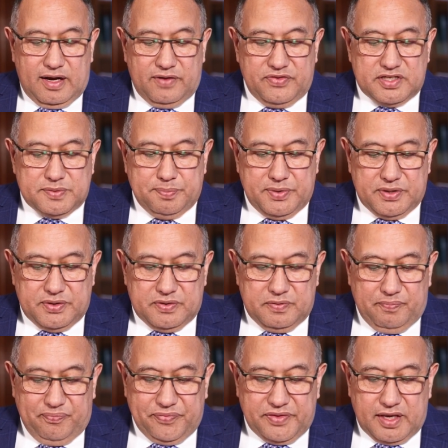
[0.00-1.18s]
This
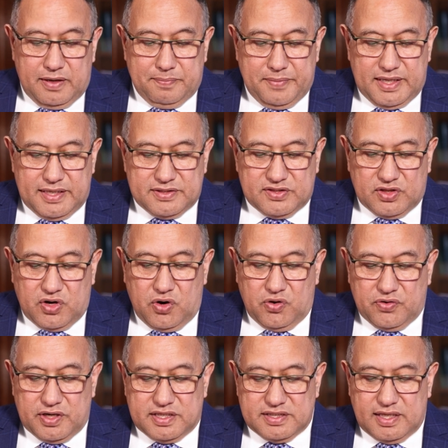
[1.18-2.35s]
bill amends the
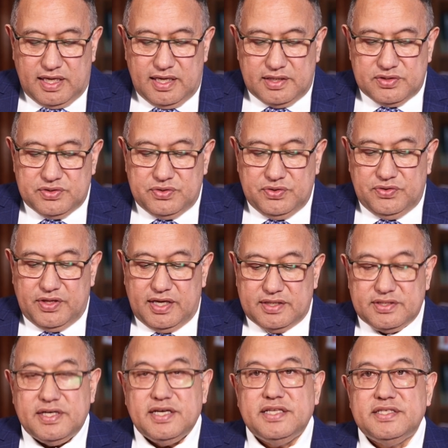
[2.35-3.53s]
Coroners Act
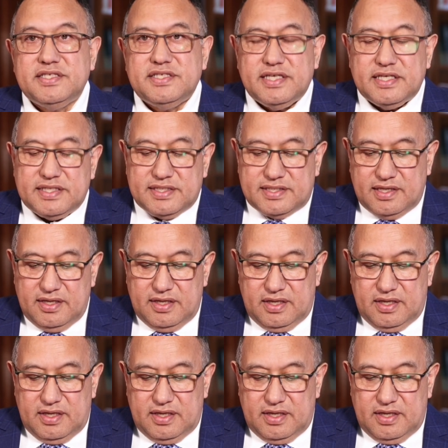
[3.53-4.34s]
2006